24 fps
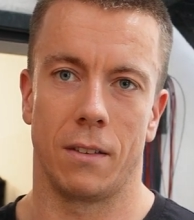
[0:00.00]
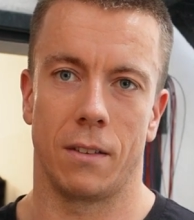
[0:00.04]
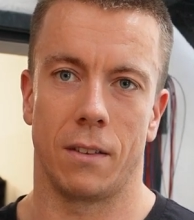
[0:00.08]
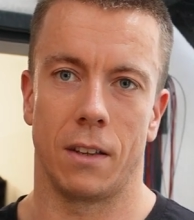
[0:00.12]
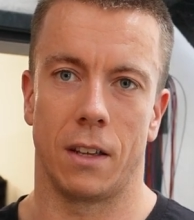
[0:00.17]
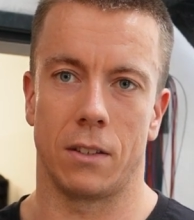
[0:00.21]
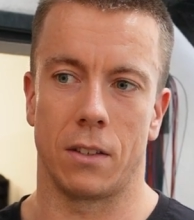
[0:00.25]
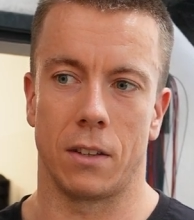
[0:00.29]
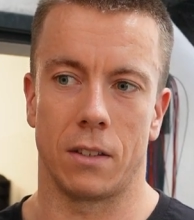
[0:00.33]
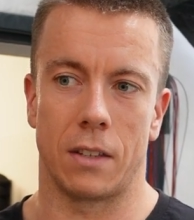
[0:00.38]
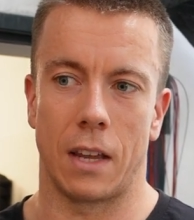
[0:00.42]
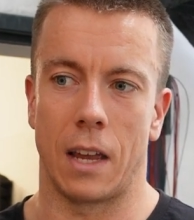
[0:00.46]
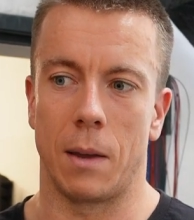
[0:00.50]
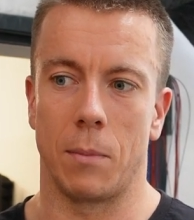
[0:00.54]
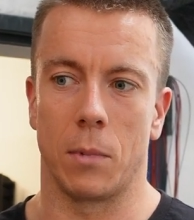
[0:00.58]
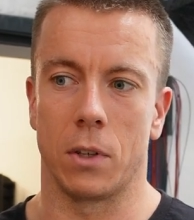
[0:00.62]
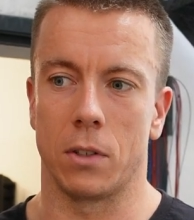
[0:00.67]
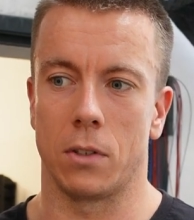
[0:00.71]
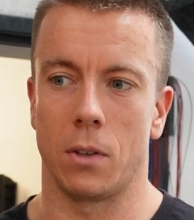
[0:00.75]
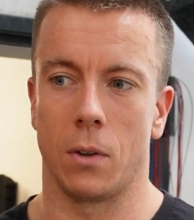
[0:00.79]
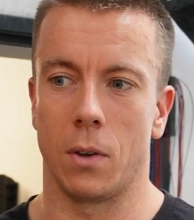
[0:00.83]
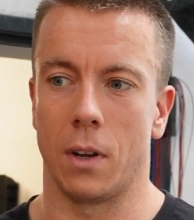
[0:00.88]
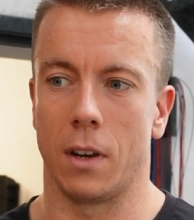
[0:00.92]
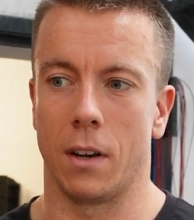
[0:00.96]
It's the same as
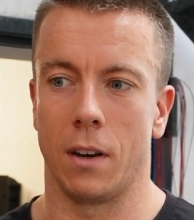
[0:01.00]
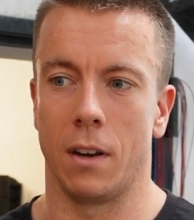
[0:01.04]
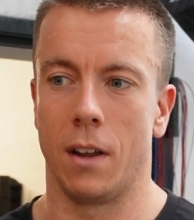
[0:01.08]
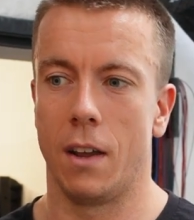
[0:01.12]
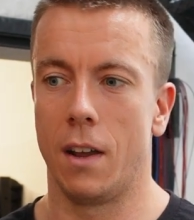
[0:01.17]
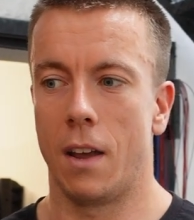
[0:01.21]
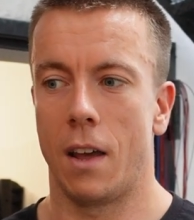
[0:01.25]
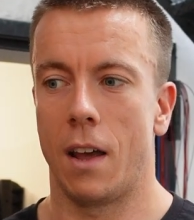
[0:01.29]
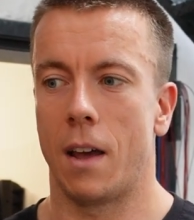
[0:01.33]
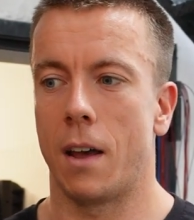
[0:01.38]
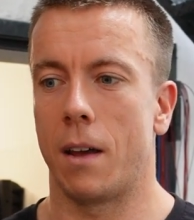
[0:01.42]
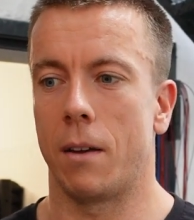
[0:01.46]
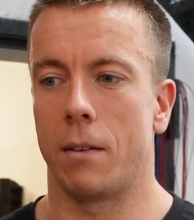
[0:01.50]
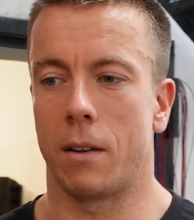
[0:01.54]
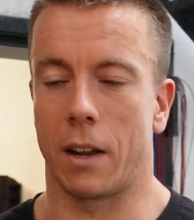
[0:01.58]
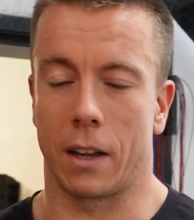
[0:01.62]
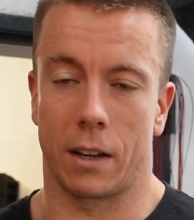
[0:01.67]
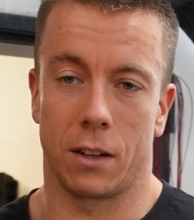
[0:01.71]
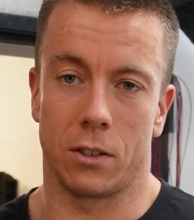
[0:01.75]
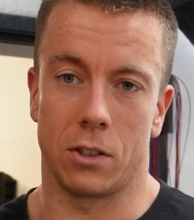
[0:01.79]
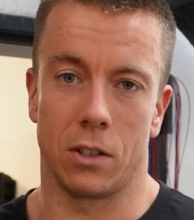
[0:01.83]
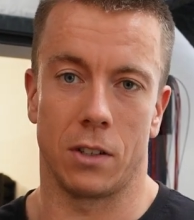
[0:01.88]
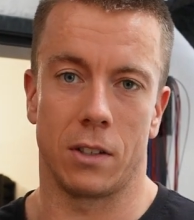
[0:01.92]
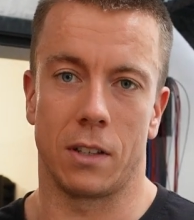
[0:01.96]
doing, like
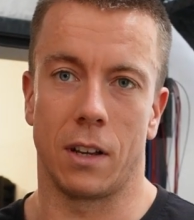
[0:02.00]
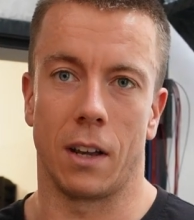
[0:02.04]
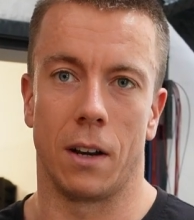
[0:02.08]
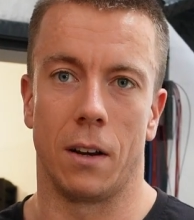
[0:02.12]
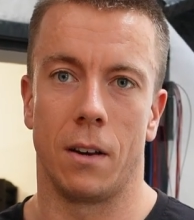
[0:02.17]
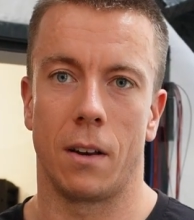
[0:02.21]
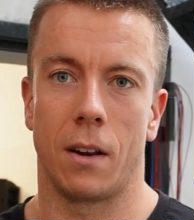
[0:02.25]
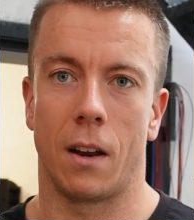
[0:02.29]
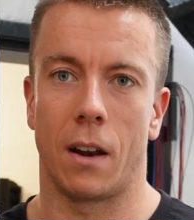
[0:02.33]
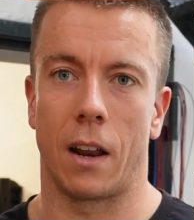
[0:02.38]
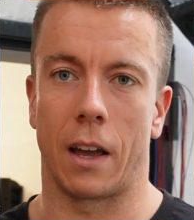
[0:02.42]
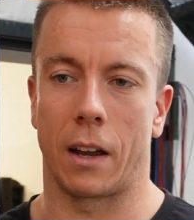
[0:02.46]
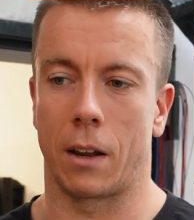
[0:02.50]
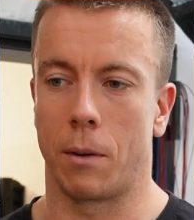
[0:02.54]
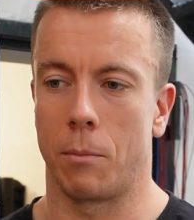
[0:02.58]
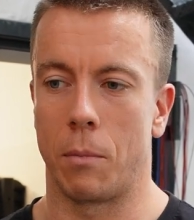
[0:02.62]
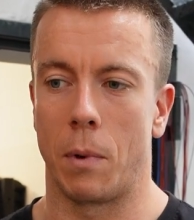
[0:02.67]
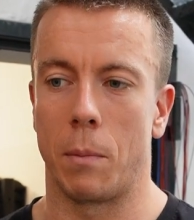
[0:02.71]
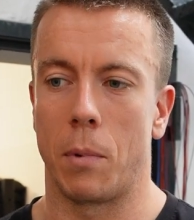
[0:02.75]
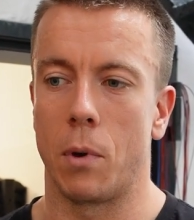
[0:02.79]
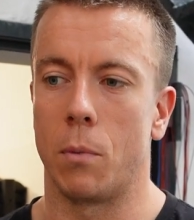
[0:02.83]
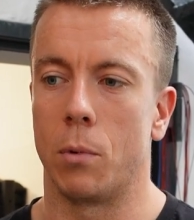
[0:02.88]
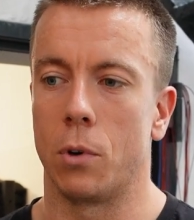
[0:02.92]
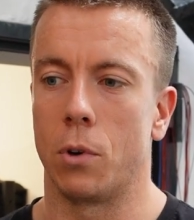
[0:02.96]
I just said, like when
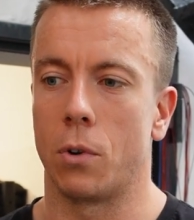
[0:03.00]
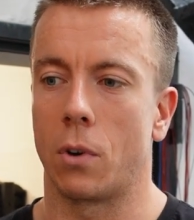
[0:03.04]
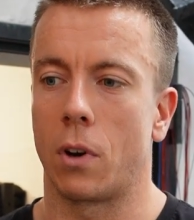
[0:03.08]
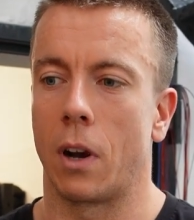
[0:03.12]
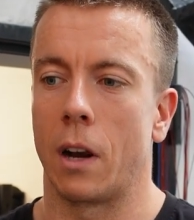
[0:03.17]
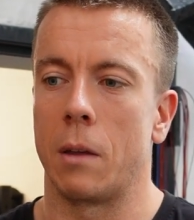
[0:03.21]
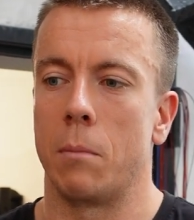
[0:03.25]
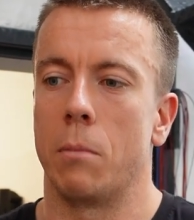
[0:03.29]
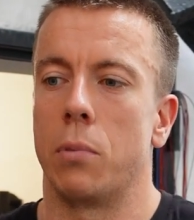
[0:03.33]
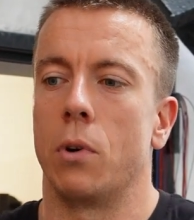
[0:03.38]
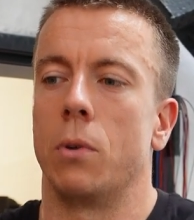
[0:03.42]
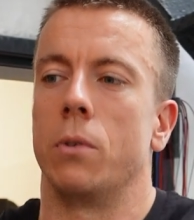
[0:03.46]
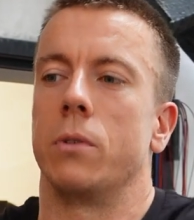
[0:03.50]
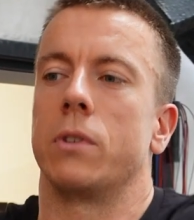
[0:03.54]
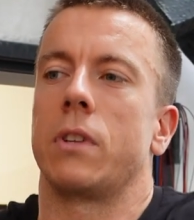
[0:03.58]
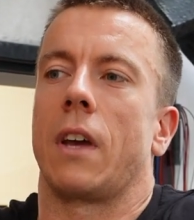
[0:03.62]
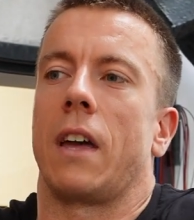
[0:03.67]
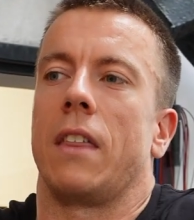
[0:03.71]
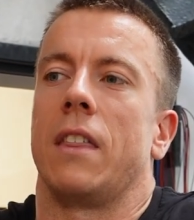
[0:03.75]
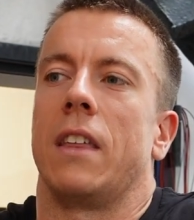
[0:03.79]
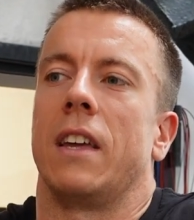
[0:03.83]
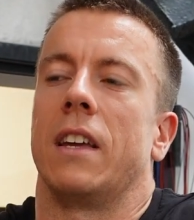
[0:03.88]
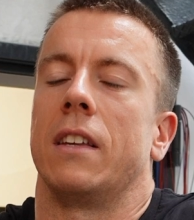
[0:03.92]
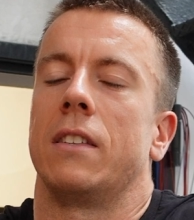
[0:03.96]
people do clean pulls
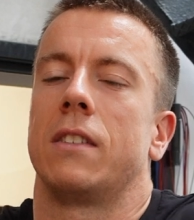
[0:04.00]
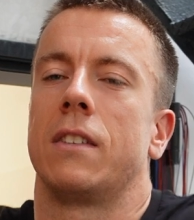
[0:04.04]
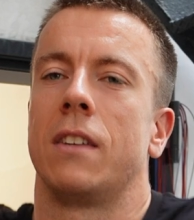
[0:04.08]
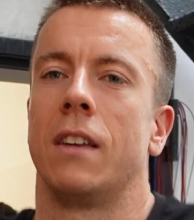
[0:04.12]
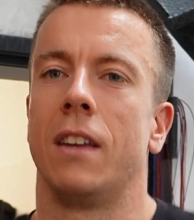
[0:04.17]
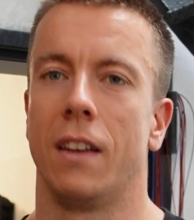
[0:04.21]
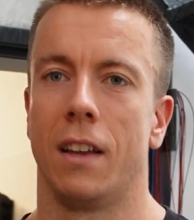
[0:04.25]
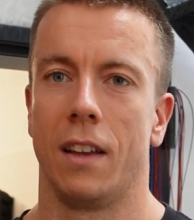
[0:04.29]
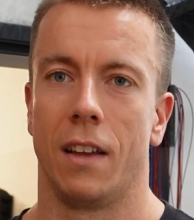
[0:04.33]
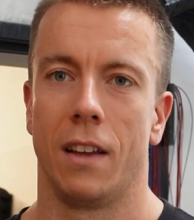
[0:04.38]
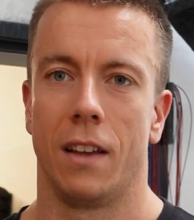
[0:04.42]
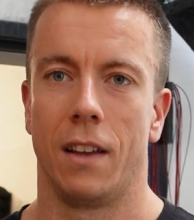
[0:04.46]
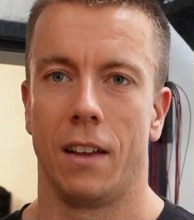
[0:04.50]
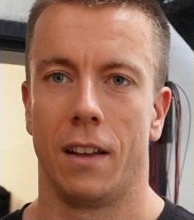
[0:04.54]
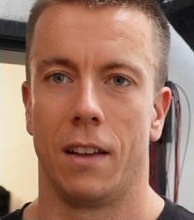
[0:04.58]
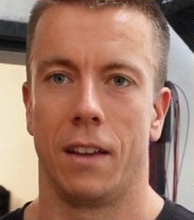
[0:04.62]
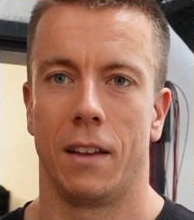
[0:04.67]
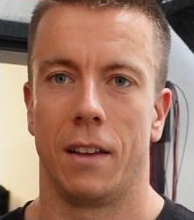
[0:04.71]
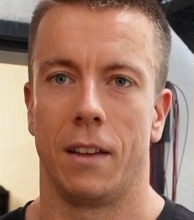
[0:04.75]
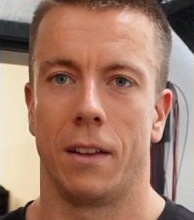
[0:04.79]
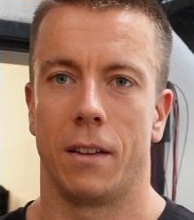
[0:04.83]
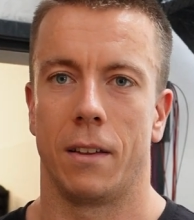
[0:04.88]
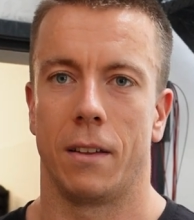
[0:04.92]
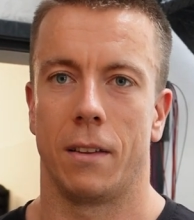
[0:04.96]
like this,
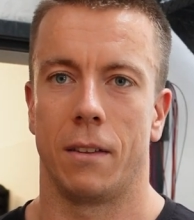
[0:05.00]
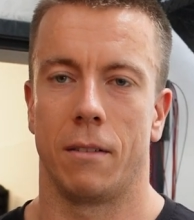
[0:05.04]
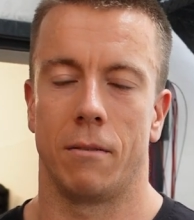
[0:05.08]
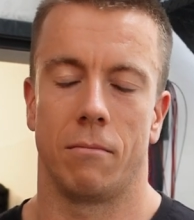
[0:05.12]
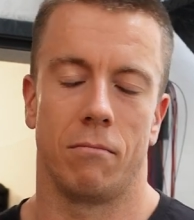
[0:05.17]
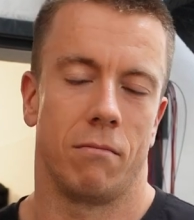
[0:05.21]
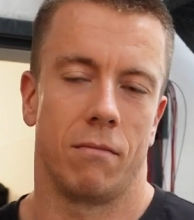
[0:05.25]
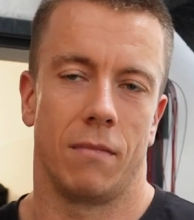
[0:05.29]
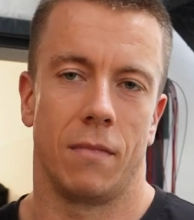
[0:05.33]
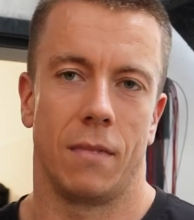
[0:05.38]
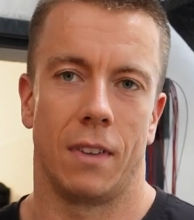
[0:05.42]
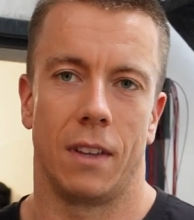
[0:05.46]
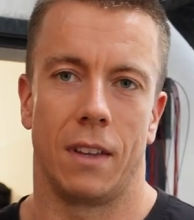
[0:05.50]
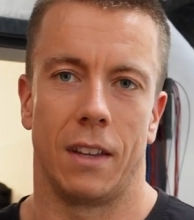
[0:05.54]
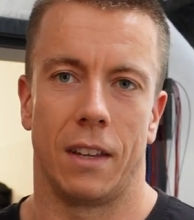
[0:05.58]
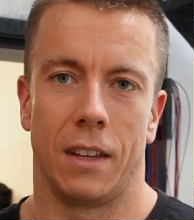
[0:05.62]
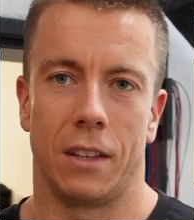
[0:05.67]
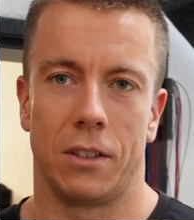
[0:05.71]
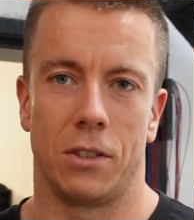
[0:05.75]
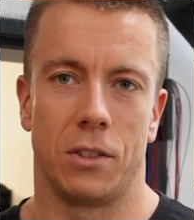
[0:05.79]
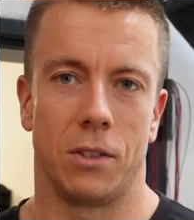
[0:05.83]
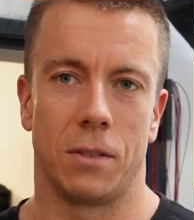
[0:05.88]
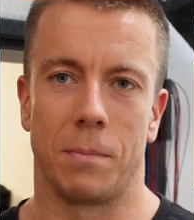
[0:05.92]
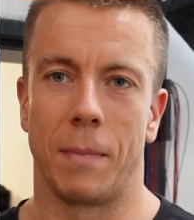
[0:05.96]

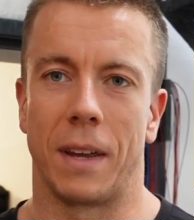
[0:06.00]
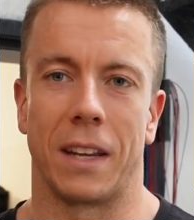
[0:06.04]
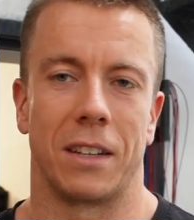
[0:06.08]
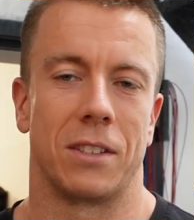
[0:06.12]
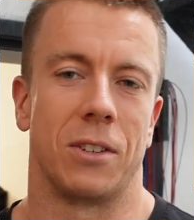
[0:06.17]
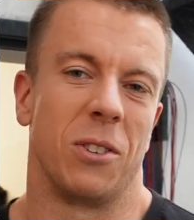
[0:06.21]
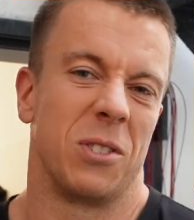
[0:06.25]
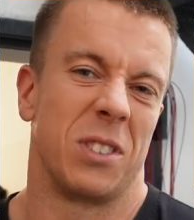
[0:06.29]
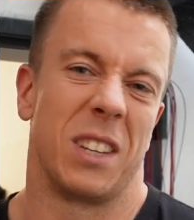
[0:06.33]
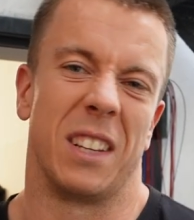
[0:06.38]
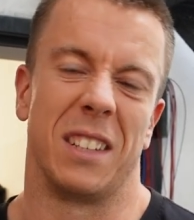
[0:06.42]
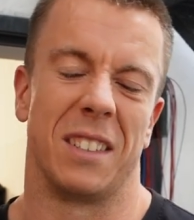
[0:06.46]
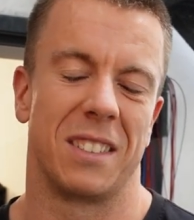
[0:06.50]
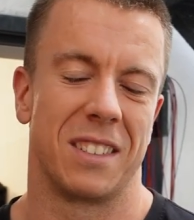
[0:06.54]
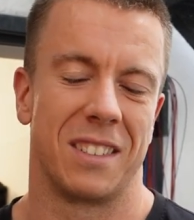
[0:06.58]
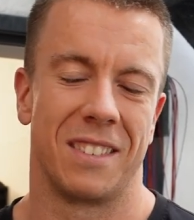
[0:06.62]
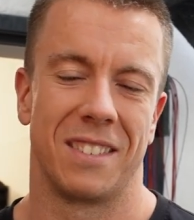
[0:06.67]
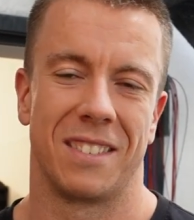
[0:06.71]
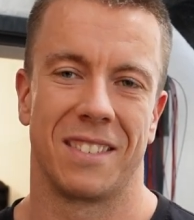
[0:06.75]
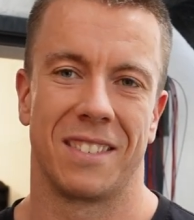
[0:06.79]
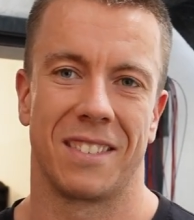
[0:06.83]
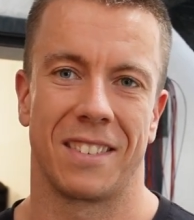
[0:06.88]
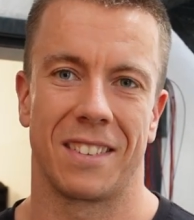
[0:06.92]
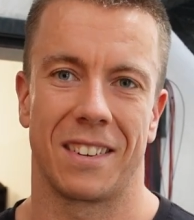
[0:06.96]
it just makes no sense,
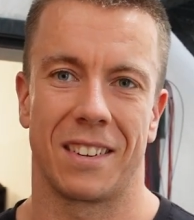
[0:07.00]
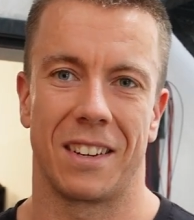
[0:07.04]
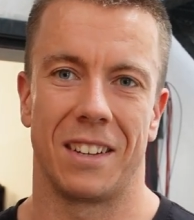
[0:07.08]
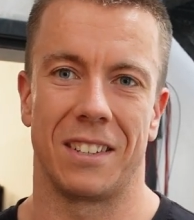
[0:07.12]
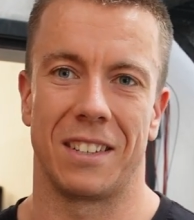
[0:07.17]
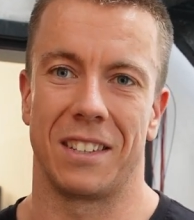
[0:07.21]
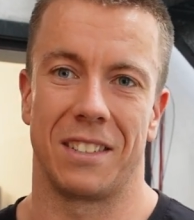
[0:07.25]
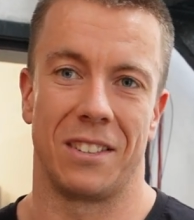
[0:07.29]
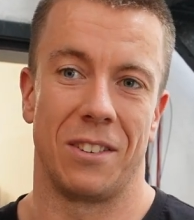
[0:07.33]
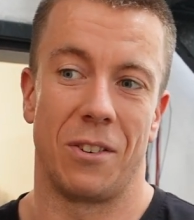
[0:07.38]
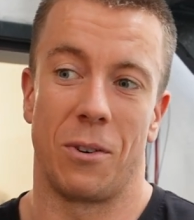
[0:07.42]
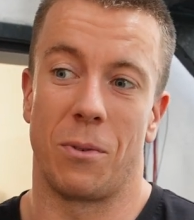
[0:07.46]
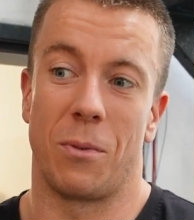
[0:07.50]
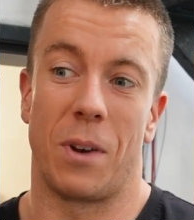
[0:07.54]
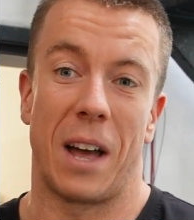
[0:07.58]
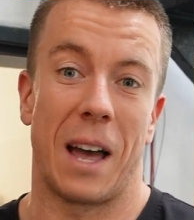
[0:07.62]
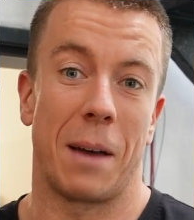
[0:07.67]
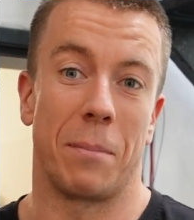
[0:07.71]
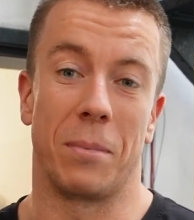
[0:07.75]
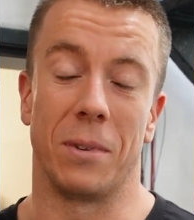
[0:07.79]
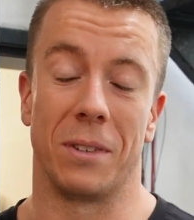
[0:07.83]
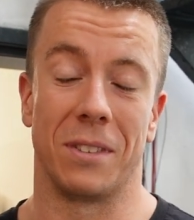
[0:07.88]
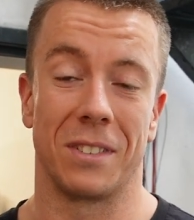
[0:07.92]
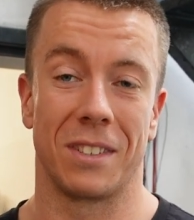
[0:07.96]
because it's not what
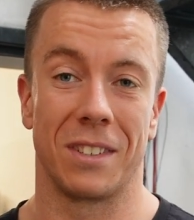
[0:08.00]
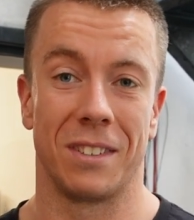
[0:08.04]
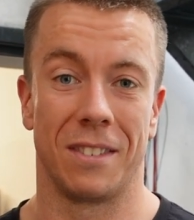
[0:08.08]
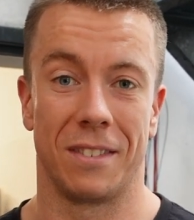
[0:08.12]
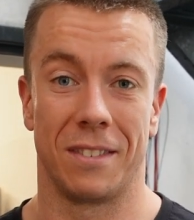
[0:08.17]
happens.